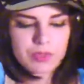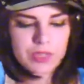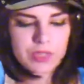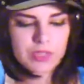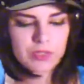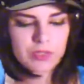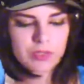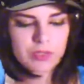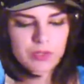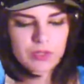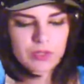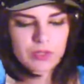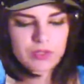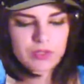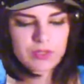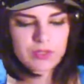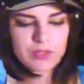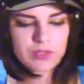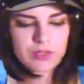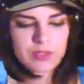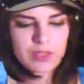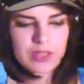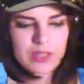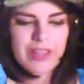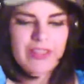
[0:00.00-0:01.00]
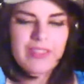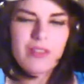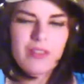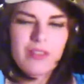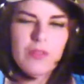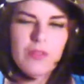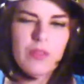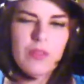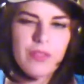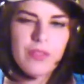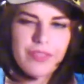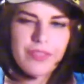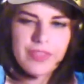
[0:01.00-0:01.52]
it looks a
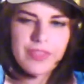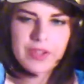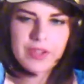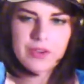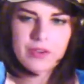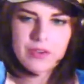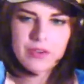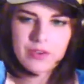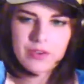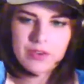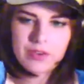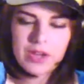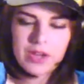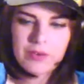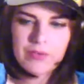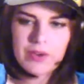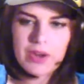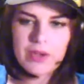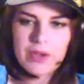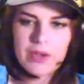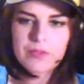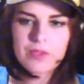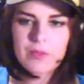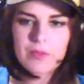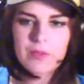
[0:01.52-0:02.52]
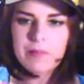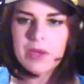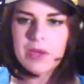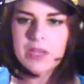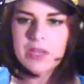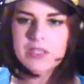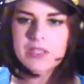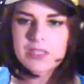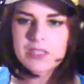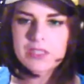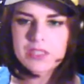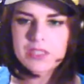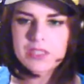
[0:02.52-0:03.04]
little thicker around the
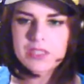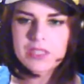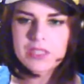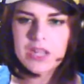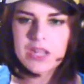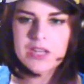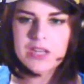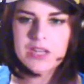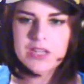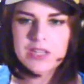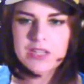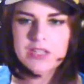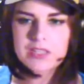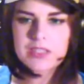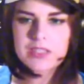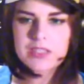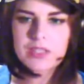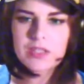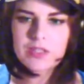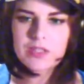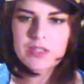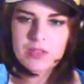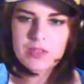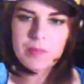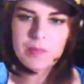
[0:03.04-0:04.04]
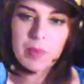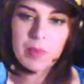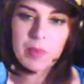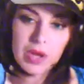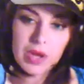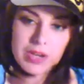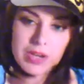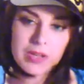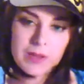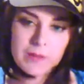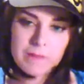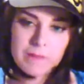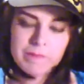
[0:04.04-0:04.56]
bust than it is on the
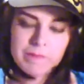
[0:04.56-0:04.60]
body.